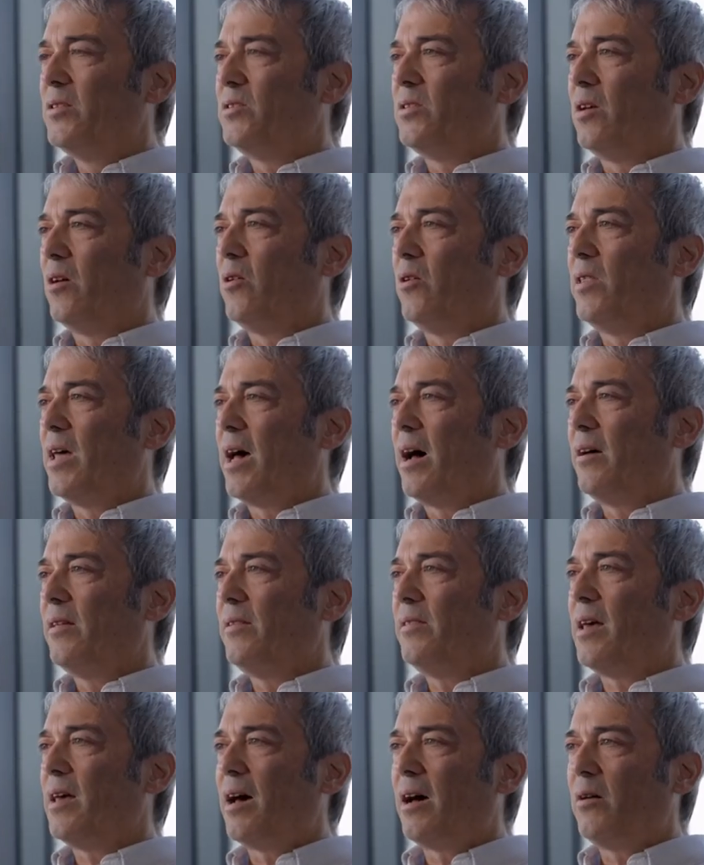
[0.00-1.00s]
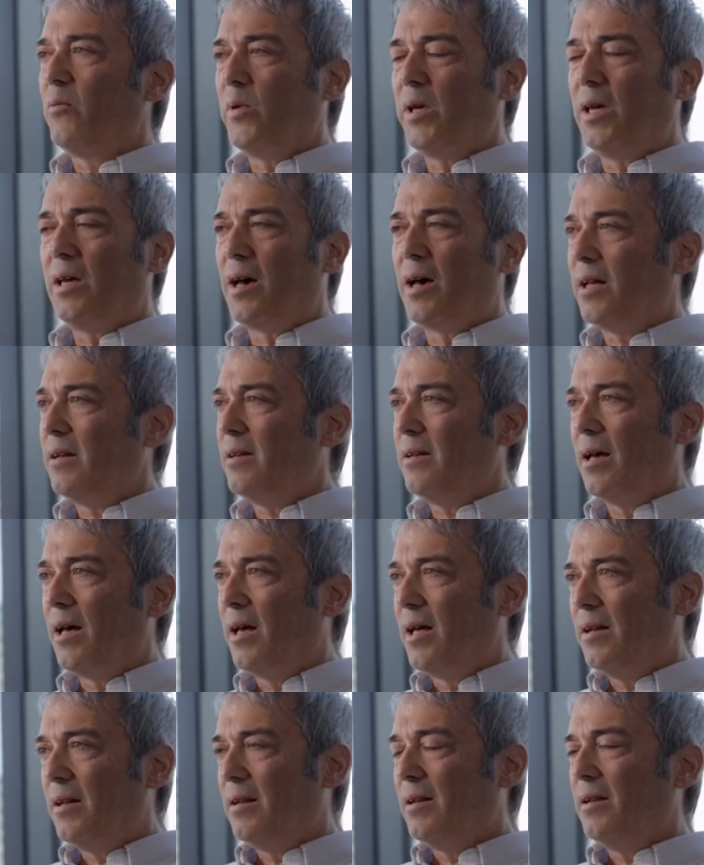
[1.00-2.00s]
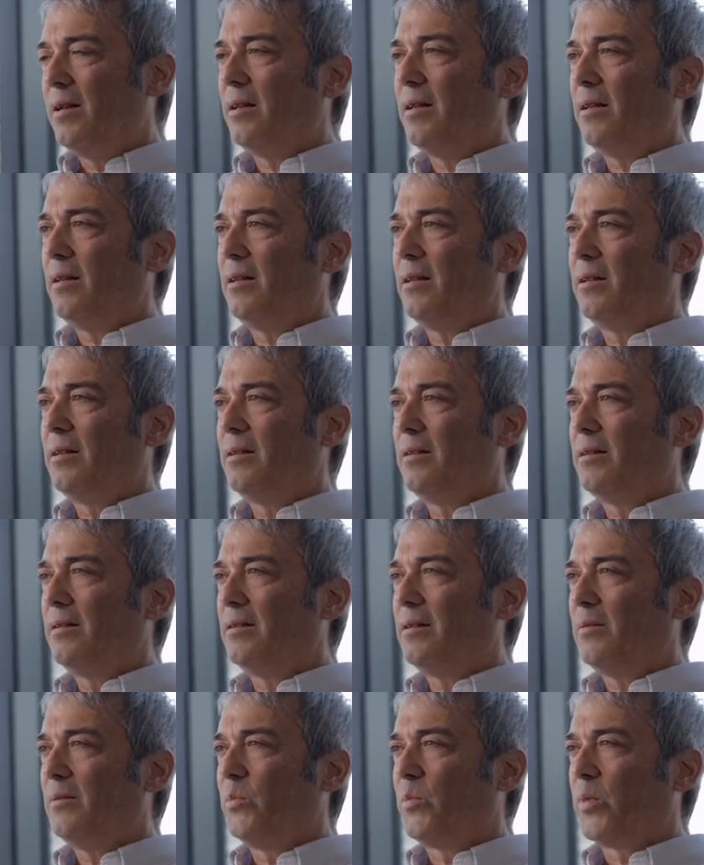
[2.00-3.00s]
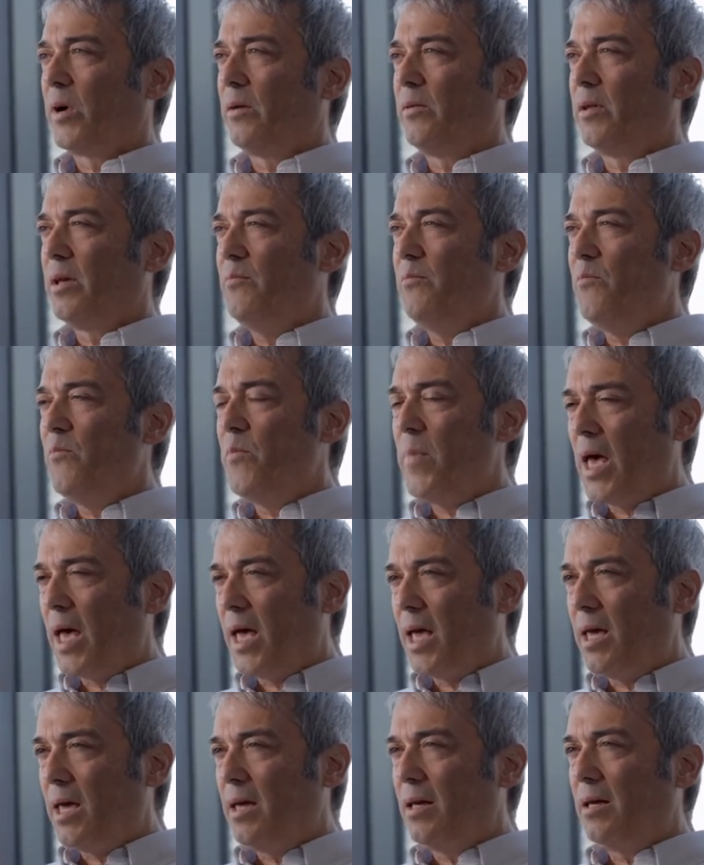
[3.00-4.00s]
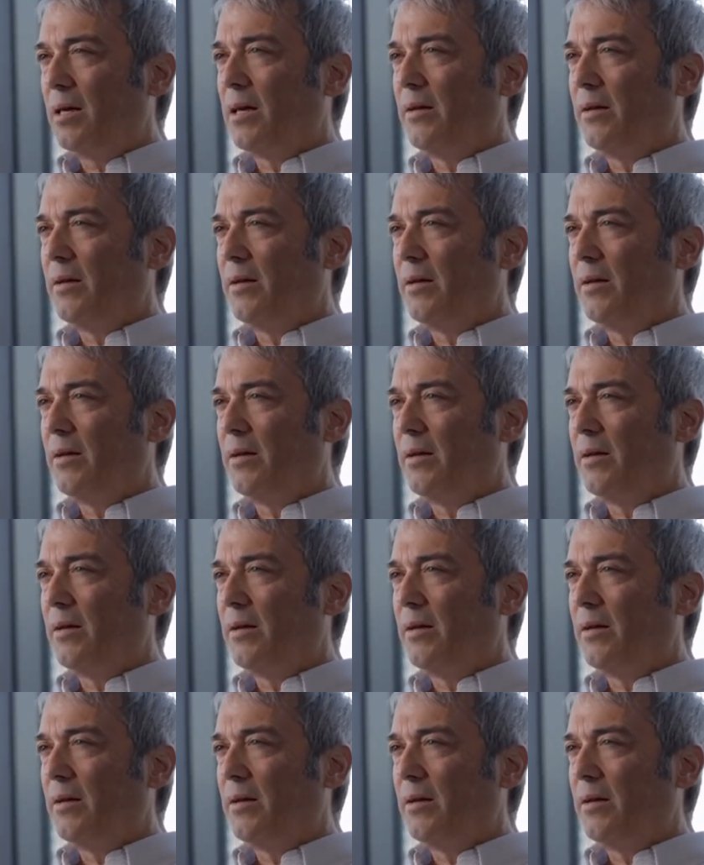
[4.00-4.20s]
So that we got done in probably May